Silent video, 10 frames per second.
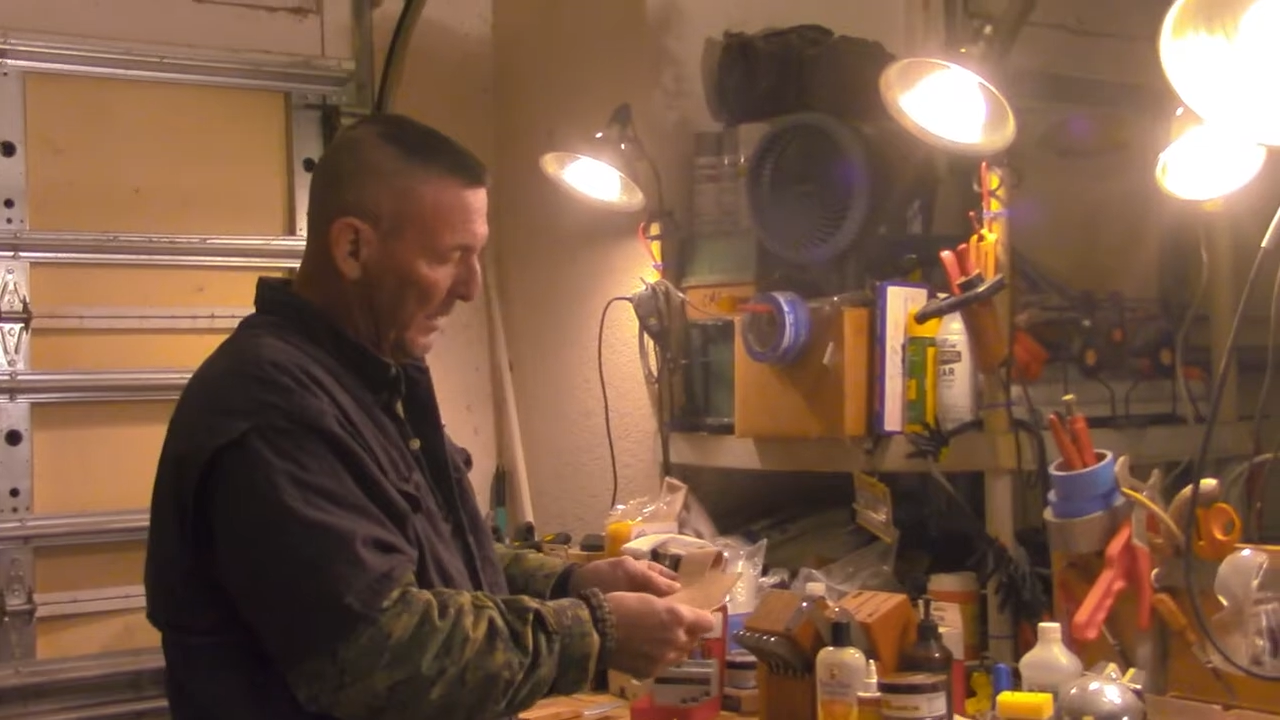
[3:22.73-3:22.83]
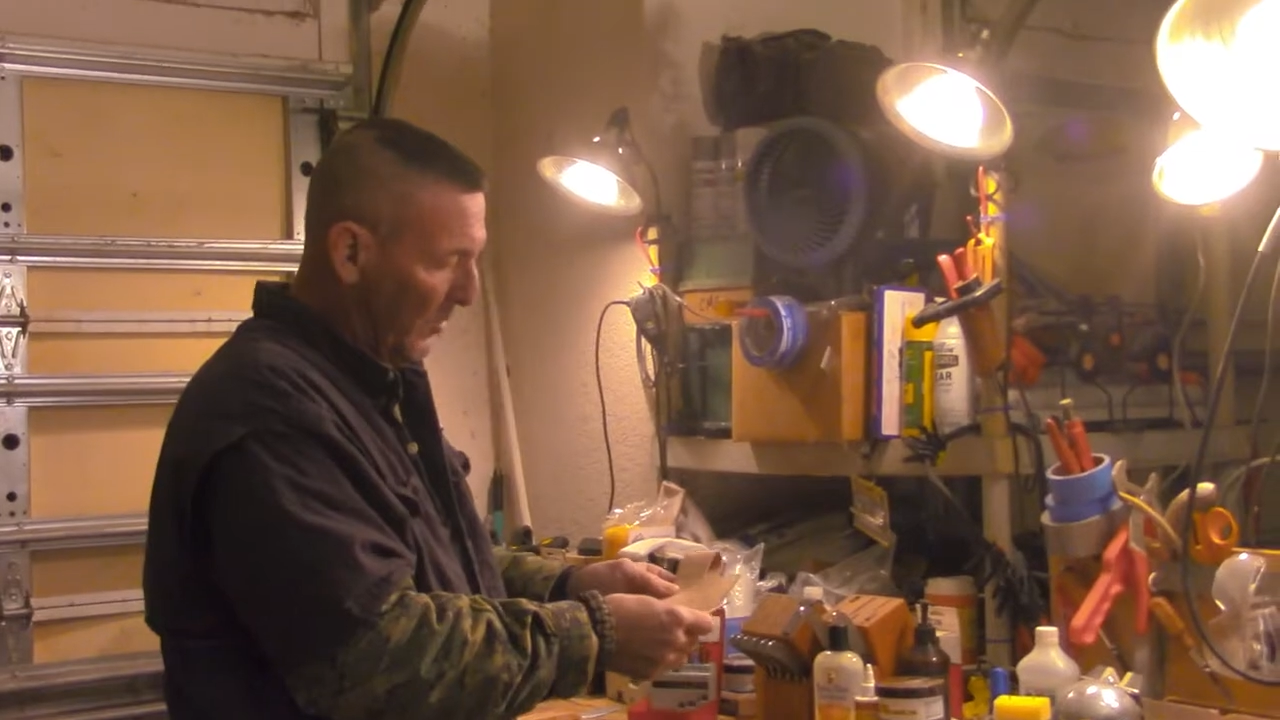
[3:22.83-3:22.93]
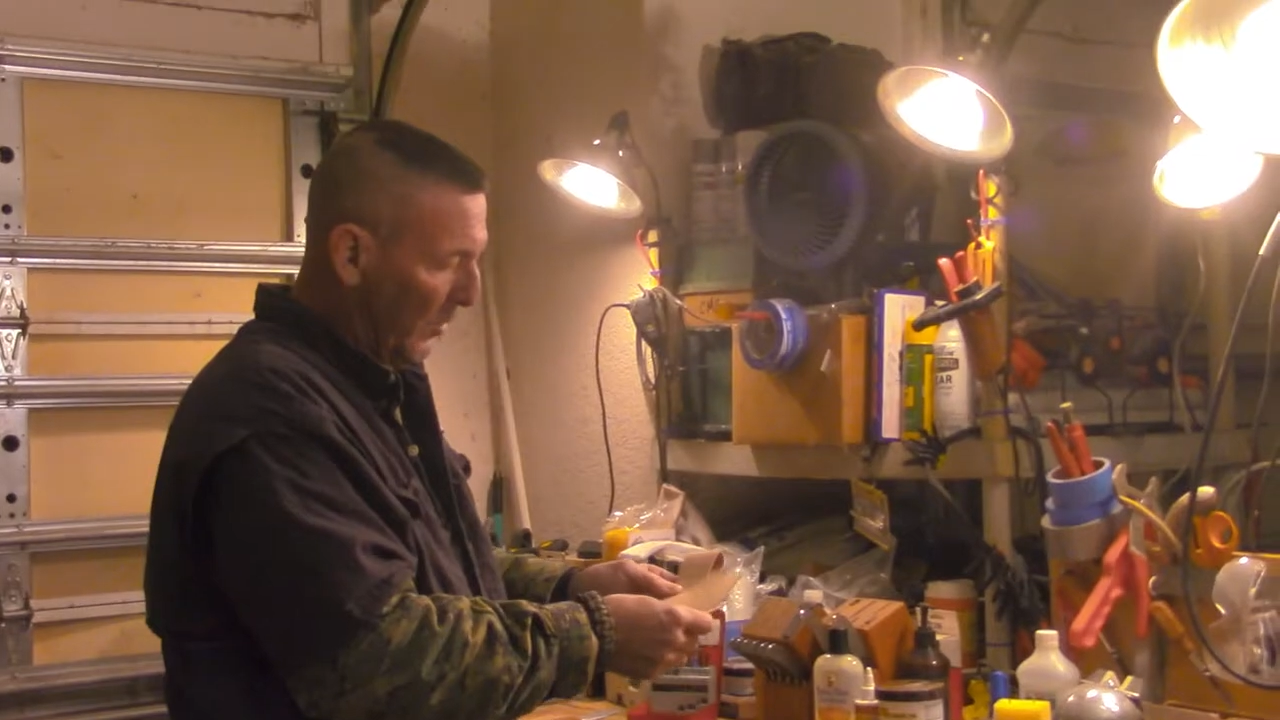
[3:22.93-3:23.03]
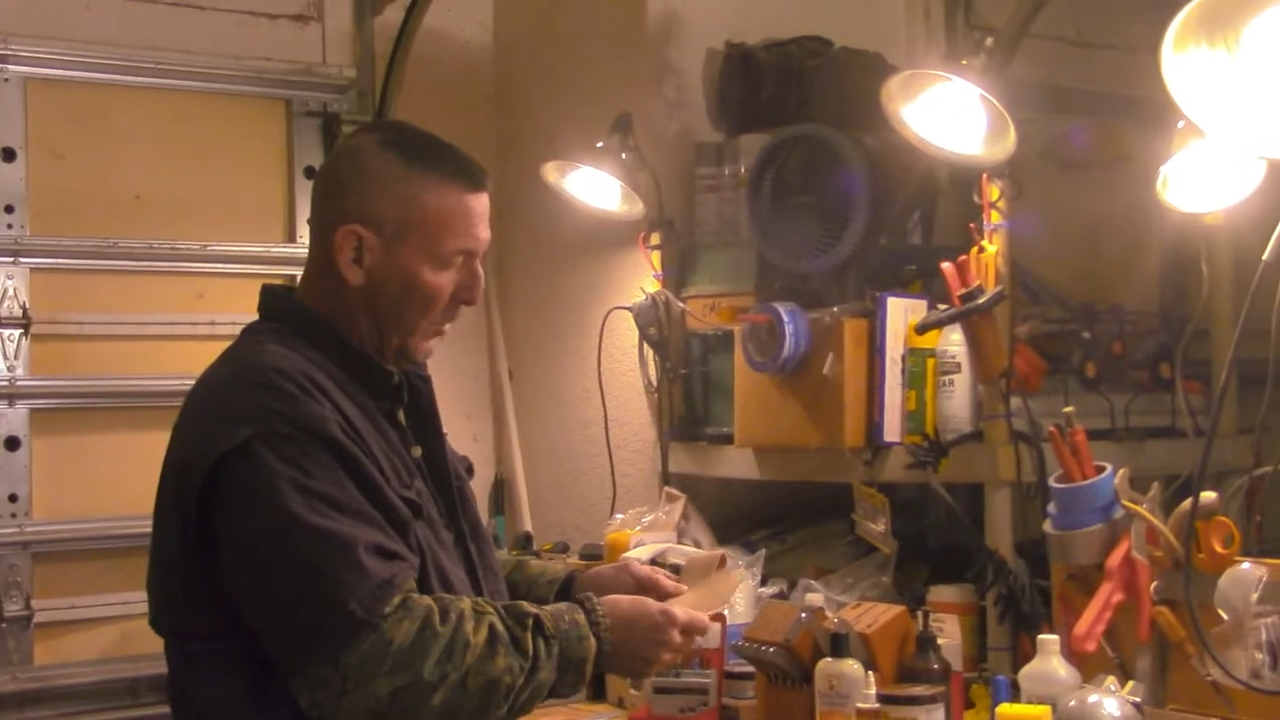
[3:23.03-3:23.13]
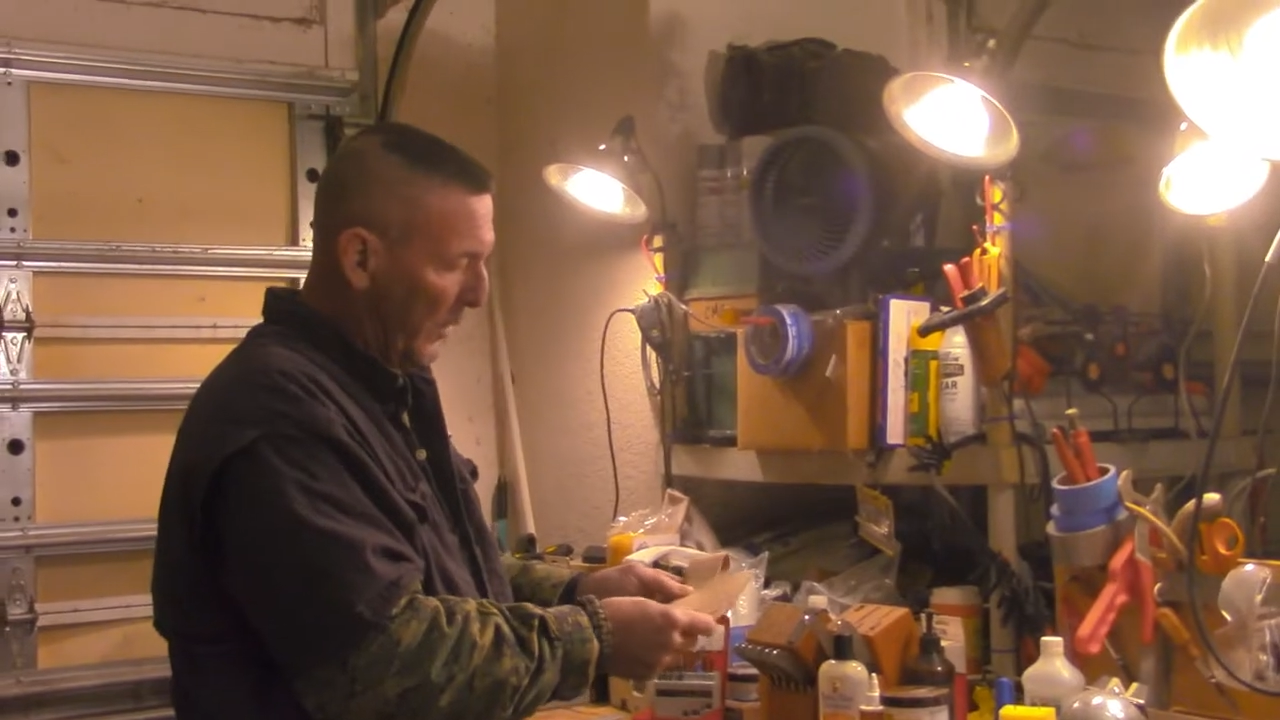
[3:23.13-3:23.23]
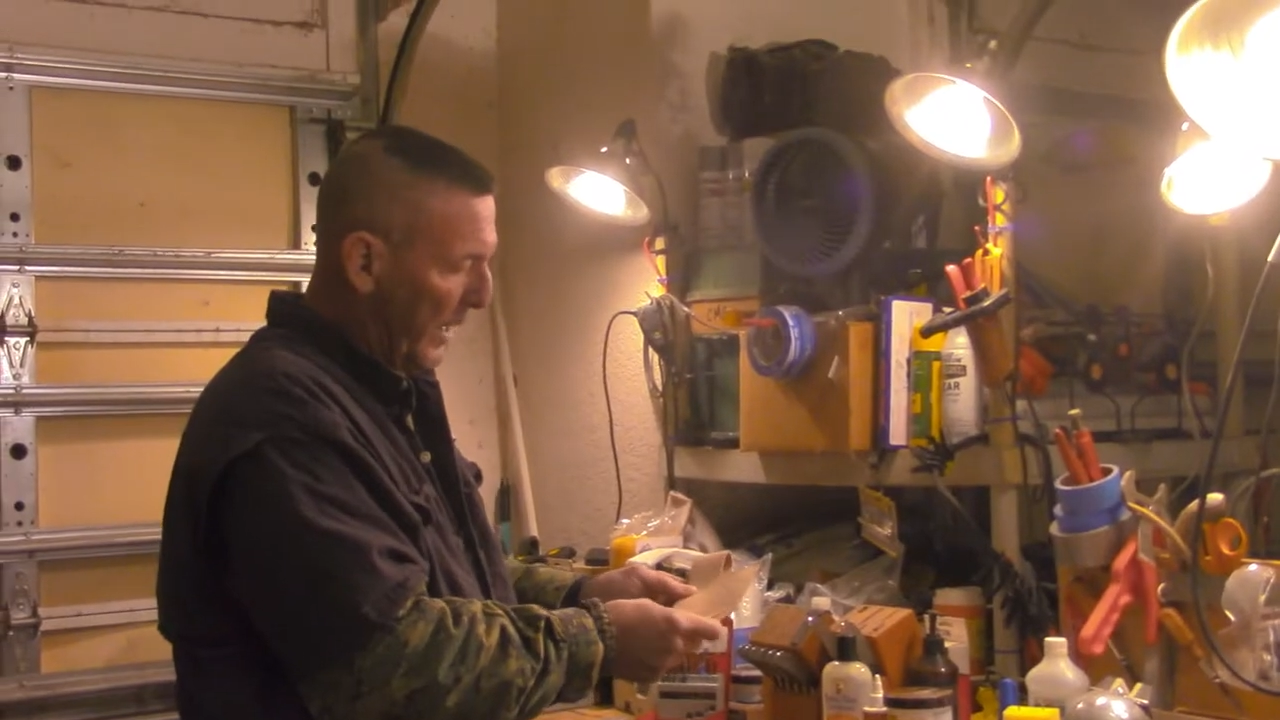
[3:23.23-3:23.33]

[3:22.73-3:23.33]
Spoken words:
all the way